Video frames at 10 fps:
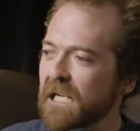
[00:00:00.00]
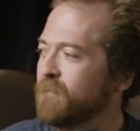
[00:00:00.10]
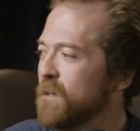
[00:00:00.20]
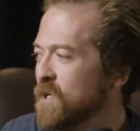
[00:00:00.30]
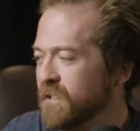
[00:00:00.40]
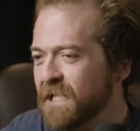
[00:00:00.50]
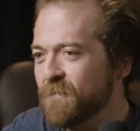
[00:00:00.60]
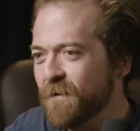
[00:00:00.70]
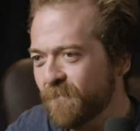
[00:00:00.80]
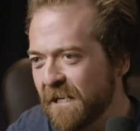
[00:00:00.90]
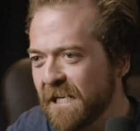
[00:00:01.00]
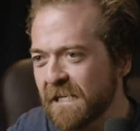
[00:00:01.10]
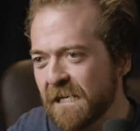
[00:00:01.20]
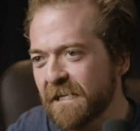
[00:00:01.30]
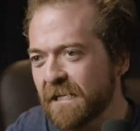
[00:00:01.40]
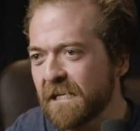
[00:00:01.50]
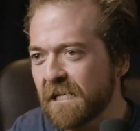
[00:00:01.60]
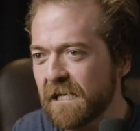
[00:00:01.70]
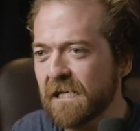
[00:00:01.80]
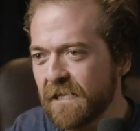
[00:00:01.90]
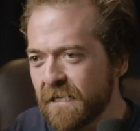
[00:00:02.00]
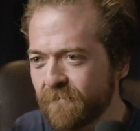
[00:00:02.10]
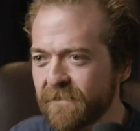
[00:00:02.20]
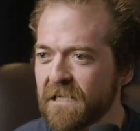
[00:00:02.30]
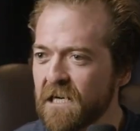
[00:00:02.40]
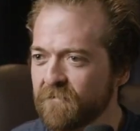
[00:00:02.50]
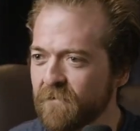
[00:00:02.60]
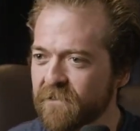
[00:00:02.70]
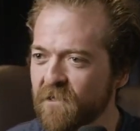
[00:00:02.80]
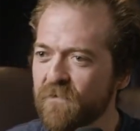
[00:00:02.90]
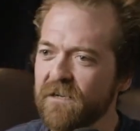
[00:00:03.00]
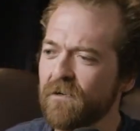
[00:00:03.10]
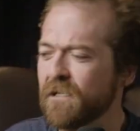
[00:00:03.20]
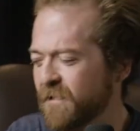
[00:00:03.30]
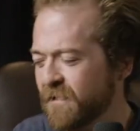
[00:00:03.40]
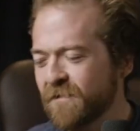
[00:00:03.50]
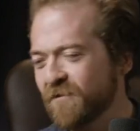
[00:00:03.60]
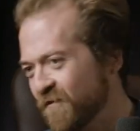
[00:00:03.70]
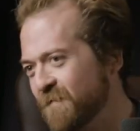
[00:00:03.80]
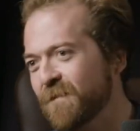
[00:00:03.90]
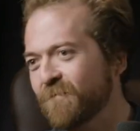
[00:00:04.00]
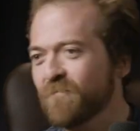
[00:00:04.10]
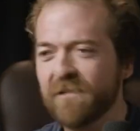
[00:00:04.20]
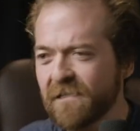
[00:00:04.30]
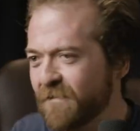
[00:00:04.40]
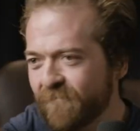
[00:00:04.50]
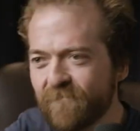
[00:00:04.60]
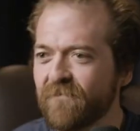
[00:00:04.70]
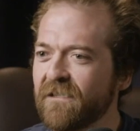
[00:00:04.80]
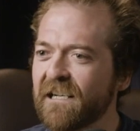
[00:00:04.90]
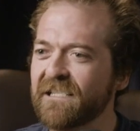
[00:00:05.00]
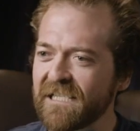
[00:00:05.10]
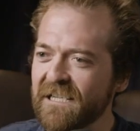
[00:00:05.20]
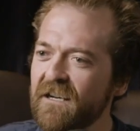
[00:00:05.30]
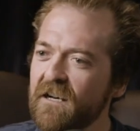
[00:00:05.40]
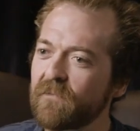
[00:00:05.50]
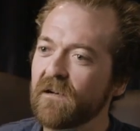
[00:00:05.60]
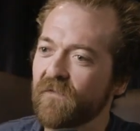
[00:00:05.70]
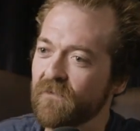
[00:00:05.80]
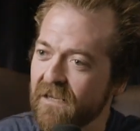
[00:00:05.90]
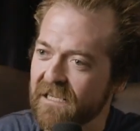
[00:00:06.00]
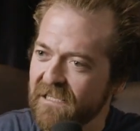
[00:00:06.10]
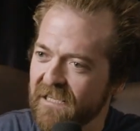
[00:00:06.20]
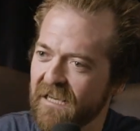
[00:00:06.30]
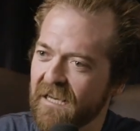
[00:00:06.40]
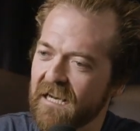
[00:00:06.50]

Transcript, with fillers: If I got someone there, uh, another sales rep beside me, oh, you grab that one, and easy. But for me,